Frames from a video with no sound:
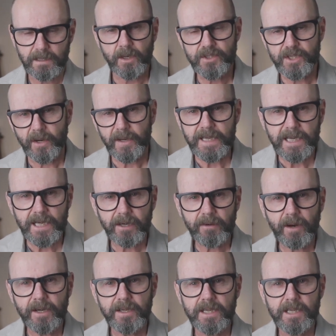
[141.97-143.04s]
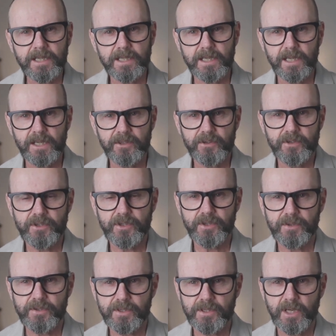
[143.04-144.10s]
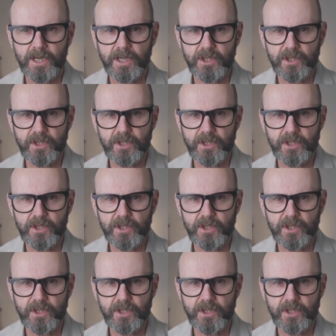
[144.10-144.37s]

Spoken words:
And so here I need to introduce